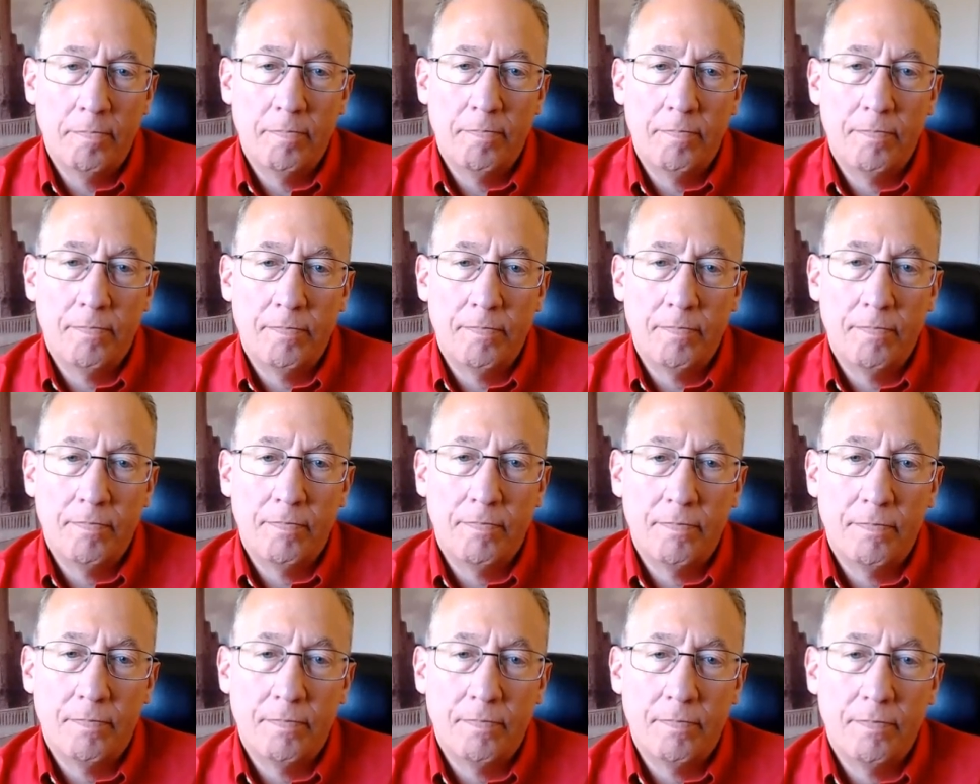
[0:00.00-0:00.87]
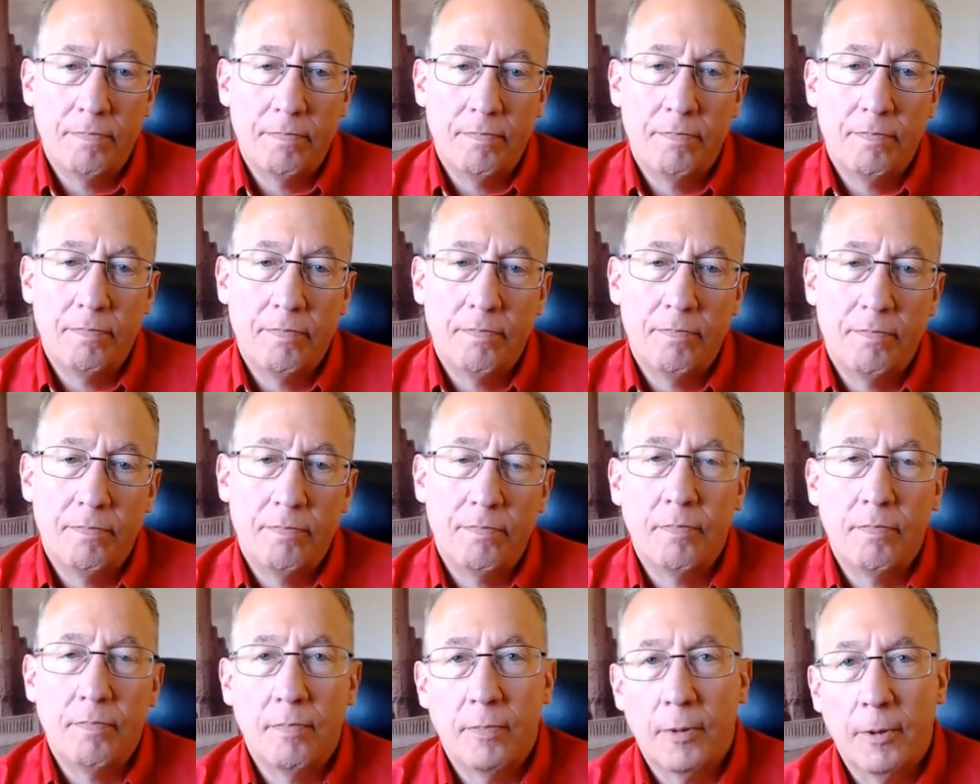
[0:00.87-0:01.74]

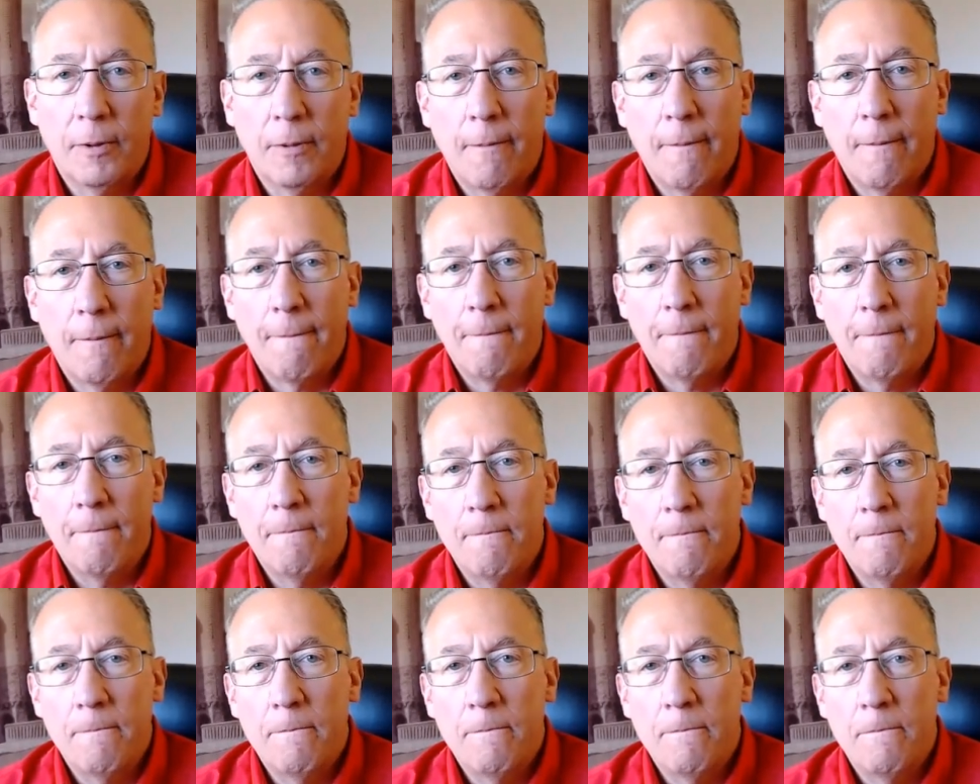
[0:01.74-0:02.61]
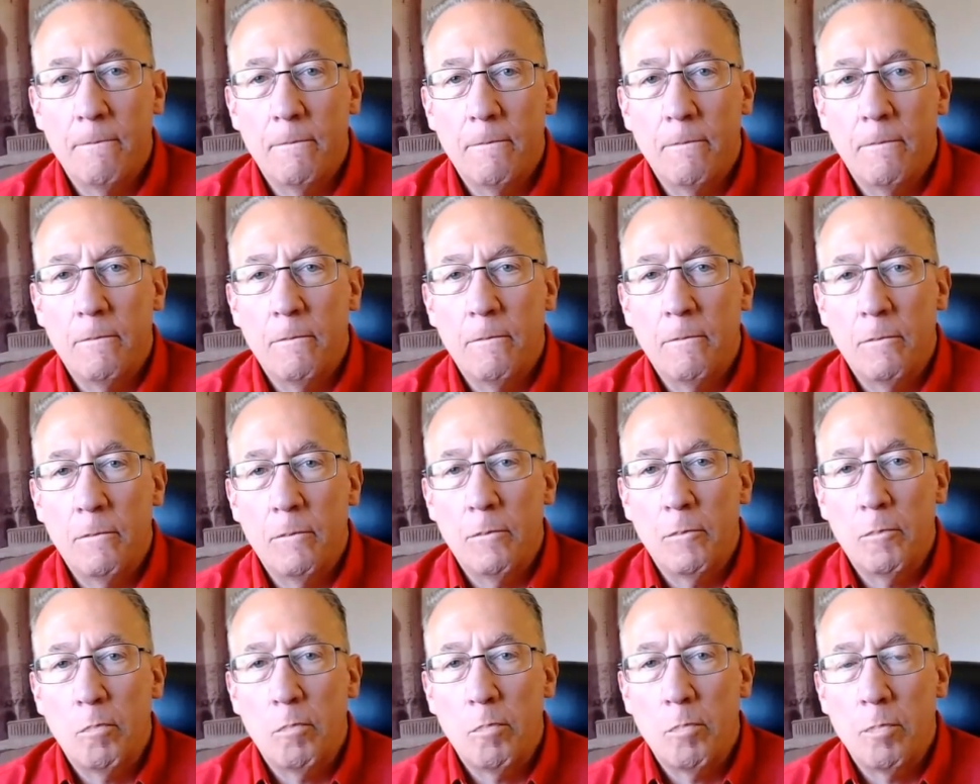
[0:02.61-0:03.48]

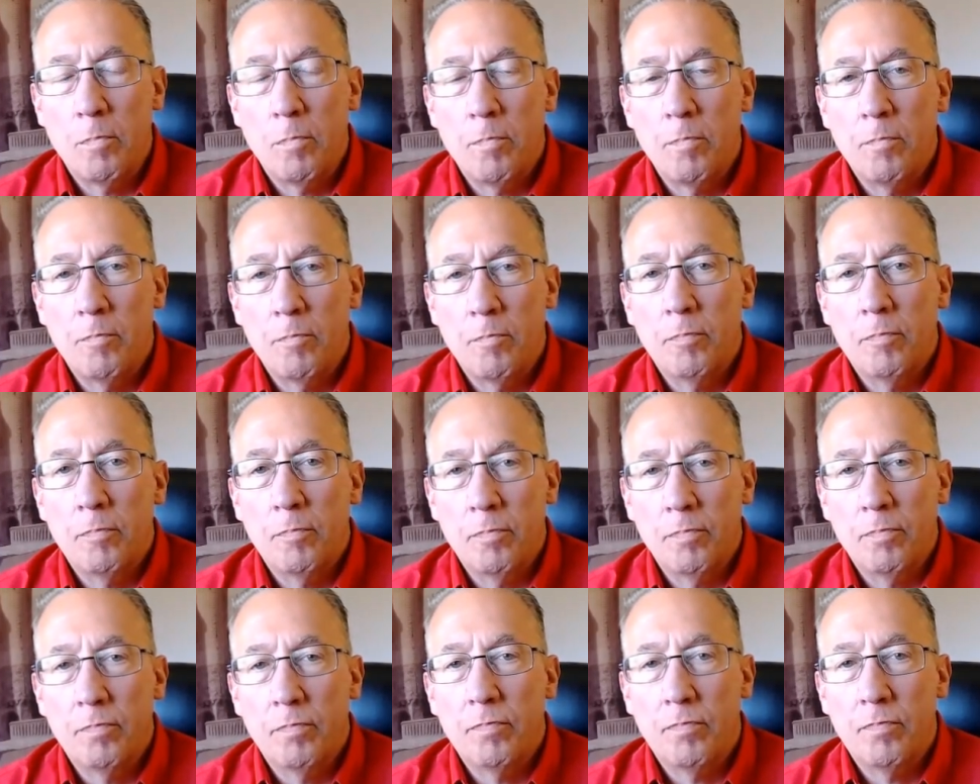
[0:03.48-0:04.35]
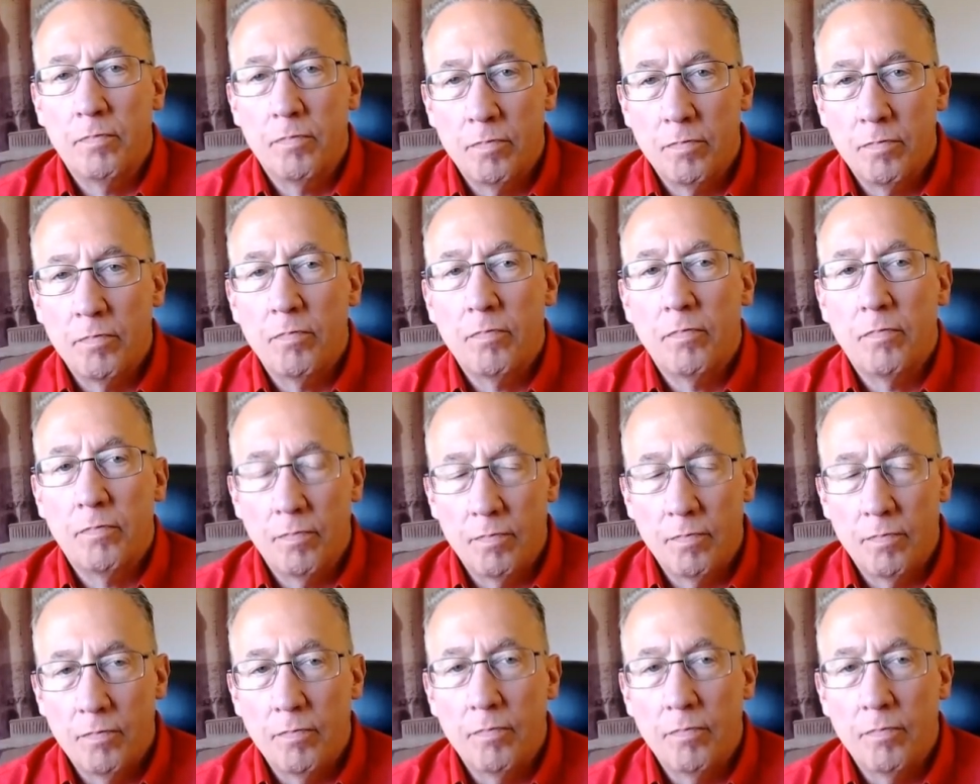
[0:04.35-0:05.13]
The person shown says nothing.